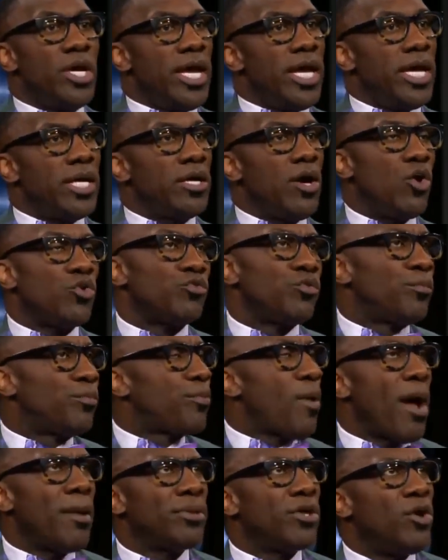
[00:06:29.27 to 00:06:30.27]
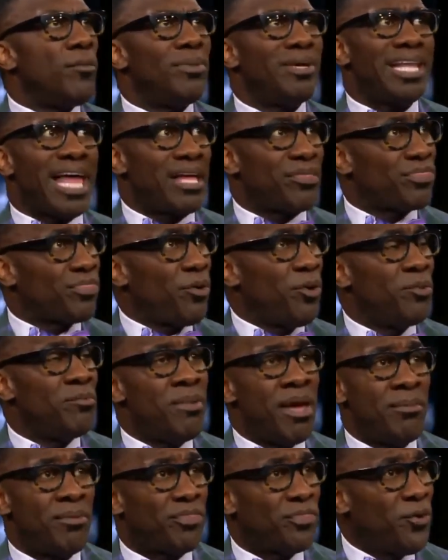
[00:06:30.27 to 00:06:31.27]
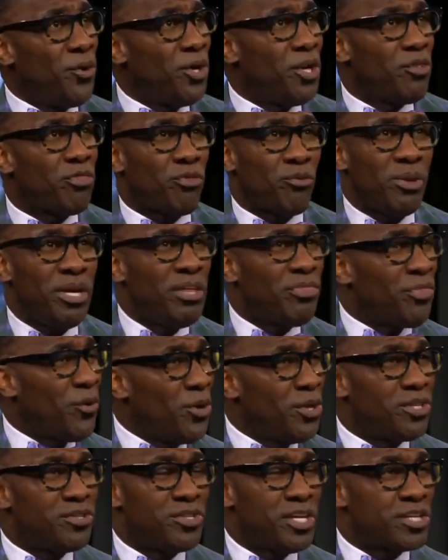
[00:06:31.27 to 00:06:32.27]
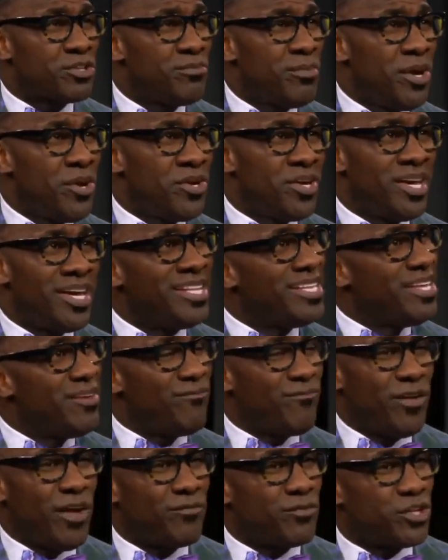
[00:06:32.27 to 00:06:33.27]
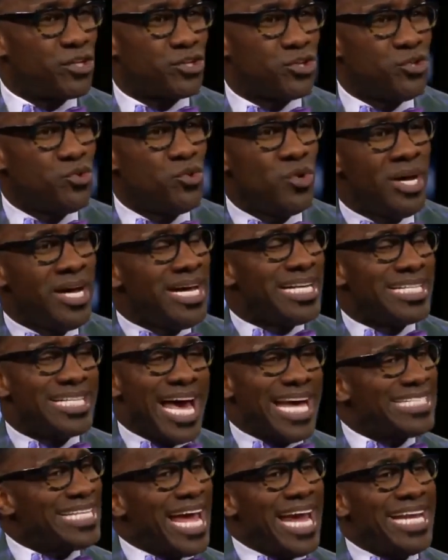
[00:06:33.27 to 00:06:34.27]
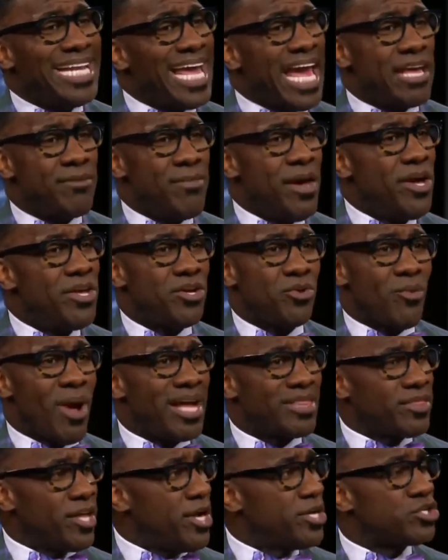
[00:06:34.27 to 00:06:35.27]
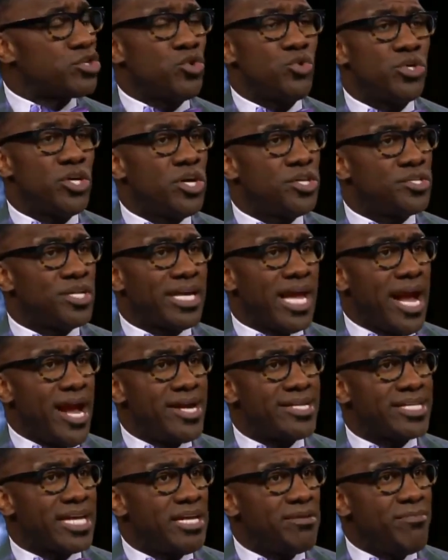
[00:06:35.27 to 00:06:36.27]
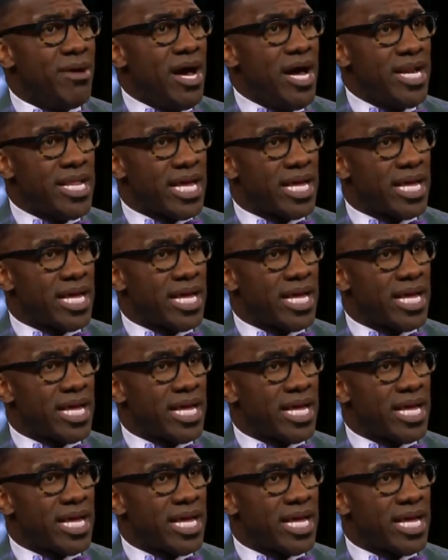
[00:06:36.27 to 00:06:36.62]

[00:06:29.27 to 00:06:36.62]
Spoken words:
It goes probably going to be like maybe 33, 36 million, and then 52. That's 88 million right there in 2 years in guaranteed money.